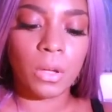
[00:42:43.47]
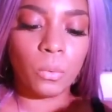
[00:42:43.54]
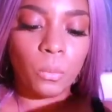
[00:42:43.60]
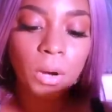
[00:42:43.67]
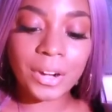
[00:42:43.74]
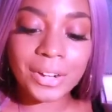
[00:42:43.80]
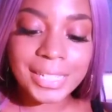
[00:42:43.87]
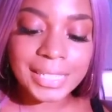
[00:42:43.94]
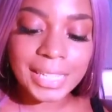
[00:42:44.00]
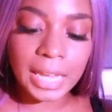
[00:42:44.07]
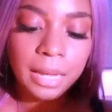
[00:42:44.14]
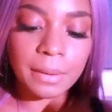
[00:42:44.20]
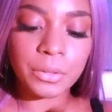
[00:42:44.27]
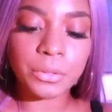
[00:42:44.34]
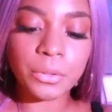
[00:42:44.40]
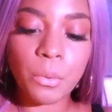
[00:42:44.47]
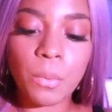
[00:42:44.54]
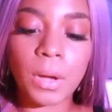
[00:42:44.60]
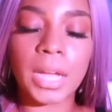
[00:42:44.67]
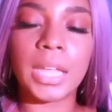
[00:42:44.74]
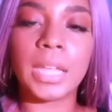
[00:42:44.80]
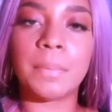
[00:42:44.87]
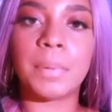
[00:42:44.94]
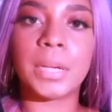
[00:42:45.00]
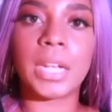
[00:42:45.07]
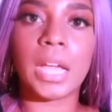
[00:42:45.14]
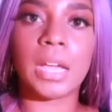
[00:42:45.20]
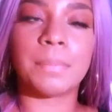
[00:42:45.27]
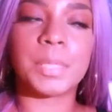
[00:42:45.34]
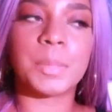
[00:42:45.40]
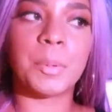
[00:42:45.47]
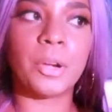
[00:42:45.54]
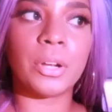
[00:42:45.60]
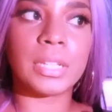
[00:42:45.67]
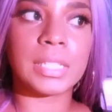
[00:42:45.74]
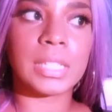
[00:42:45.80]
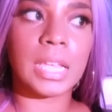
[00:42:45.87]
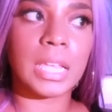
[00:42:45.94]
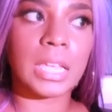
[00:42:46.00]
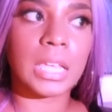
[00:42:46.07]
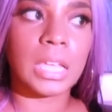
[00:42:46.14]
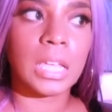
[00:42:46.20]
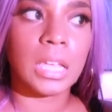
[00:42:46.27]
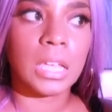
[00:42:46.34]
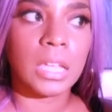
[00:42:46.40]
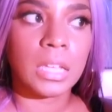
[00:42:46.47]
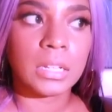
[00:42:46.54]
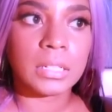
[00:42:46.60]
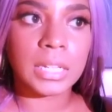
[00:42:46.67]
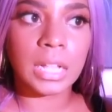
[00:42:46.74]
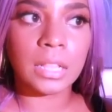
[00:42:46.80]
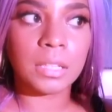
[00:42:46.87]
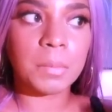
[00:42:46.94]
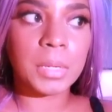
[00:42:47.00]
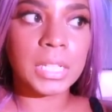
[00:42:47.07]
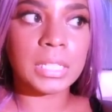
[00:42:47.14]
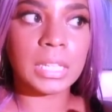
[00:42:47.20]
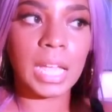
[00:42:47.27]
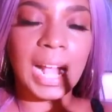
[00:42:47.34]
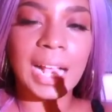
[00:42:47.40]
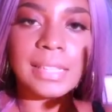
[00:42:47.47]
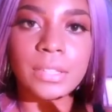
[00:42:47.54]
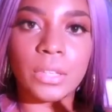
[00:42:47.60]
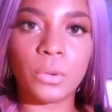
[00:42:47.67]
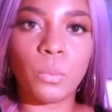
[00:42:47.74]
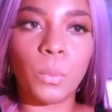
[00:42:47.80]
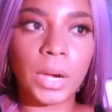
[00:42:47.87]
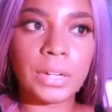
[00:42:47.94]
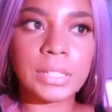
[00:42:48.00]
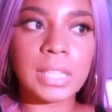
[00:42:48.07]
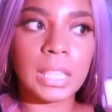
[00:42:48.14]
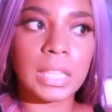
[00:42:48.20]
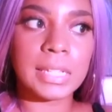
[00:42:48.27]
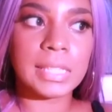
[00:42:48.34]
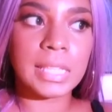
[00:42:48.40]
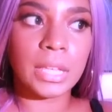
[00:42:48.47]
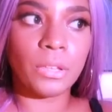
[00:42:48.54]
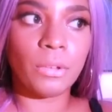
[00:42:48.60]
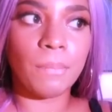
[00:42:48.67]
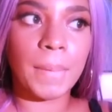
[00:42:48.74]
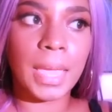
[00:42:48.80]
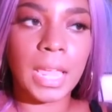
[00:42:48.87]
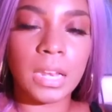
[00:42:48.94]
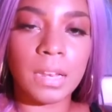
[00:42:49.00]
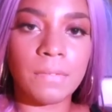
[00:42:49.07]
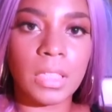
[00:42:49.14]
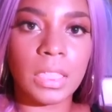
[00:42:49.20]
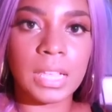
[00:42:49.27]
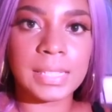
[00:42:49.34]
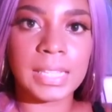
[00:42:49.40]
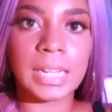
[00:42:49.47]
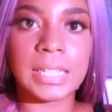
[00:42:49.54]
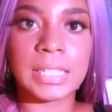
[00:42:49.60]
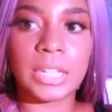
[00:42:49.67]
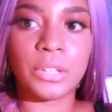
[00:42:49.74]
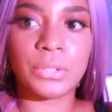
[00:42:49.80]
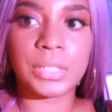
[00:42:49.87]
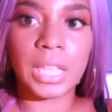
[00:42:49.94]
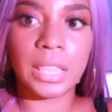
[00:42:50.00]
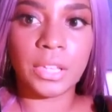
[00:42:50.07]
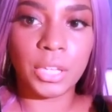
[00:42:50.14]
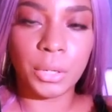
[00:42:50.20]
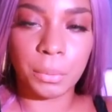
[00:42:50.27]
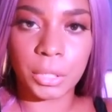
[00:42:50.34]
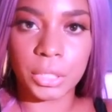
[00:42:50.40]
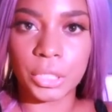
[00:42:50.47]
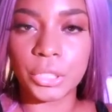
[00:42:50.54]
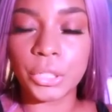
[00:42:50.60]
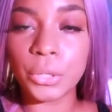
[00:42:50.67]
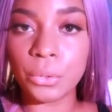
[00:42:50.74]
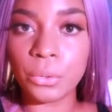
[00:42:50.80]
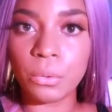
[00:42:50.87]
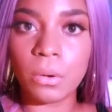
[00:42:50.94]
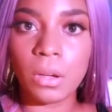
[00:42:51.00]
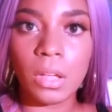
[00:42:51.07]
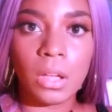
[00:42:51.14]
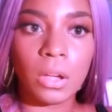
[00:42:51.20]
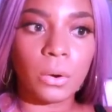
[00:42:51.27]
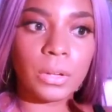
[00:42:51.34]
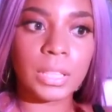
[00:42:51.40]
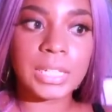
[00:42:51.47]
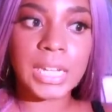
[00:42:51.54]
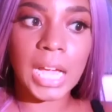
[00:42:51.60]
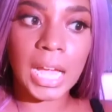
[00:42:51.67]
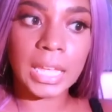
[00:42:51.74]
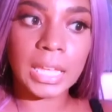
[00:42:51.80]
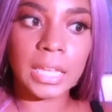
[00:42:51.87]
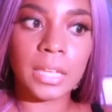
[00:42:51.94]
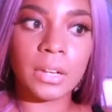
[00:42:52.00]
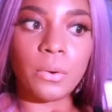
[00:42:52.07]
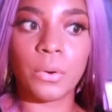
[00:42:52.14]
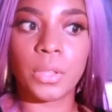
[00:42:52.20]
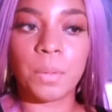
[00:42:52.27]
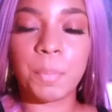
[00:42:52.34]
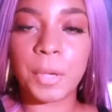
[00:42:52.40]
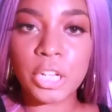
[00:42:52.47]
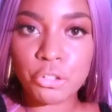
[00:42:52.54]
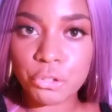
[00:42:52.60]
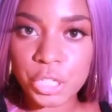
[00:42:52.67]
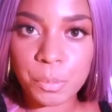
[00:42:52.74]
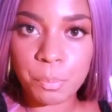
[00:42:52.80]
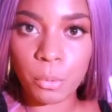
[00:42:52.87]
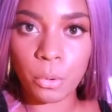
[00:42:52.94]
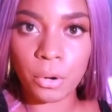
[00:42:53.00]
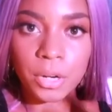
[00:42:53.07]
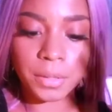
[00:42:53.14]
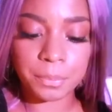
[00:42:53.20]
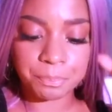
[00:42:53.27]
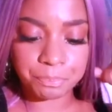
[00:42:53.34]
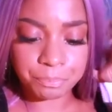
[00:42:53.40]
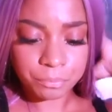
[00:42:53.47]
Where is that? I don't know why, but I'm spirit is like telling me to ask you, where is the list that you made of the things that it is that you said that you were going to do or the diet or the Pinterest board?